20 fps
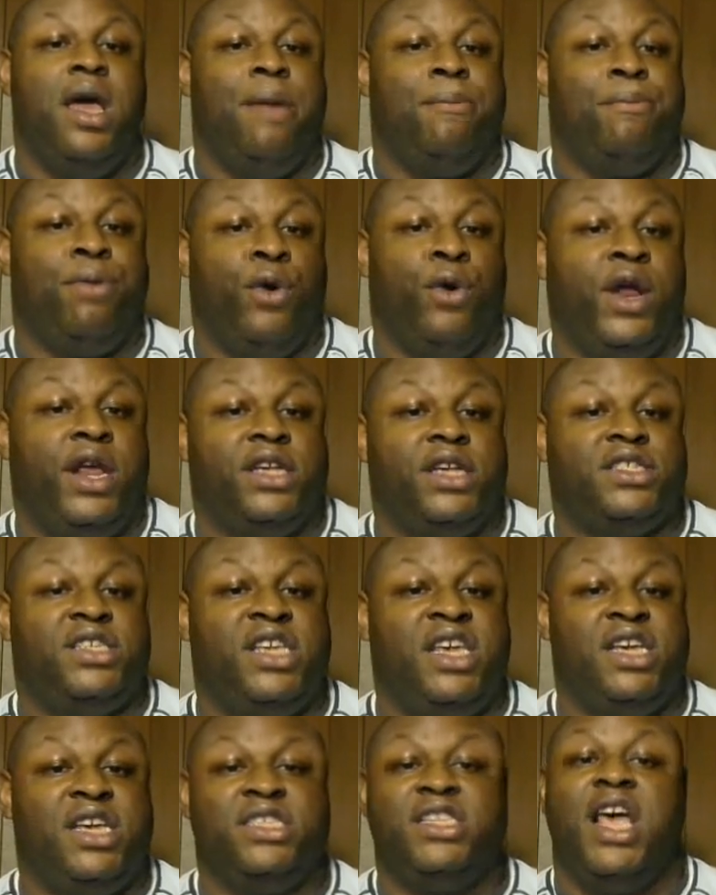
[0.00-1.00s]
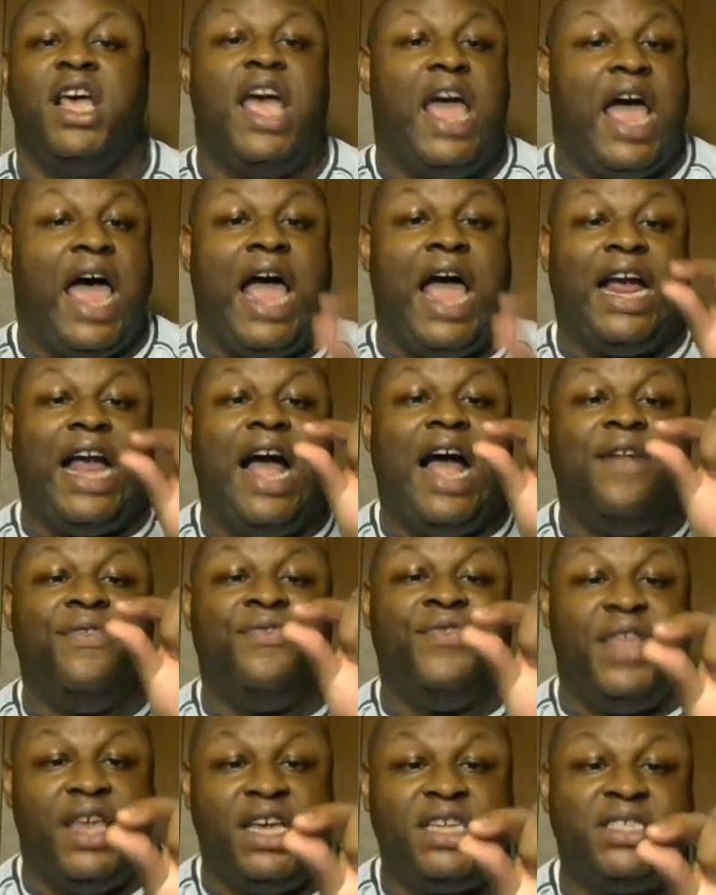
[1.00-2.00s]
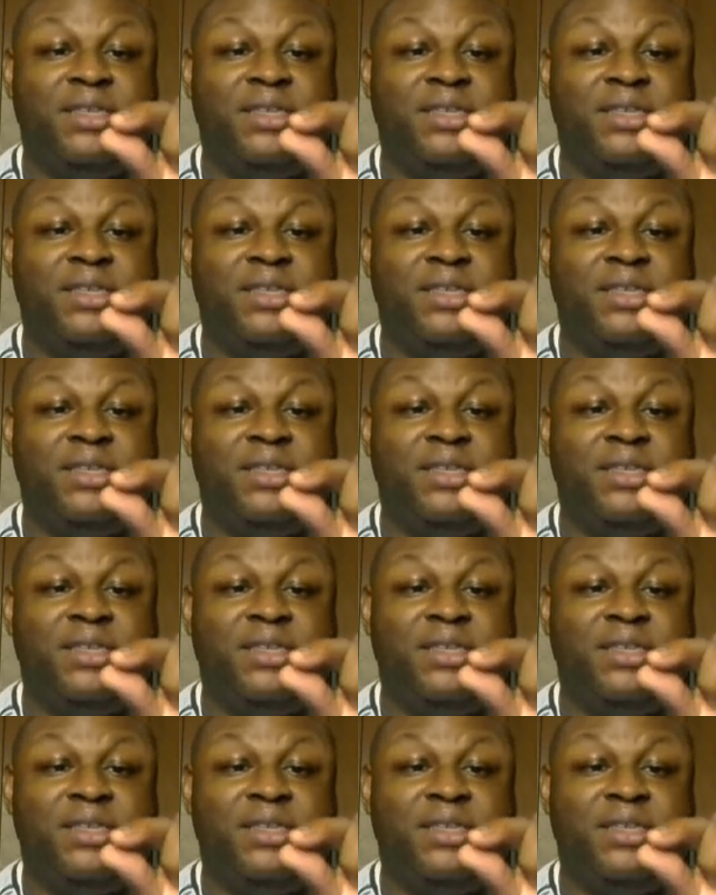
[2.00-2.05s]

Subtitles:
Princess, I got this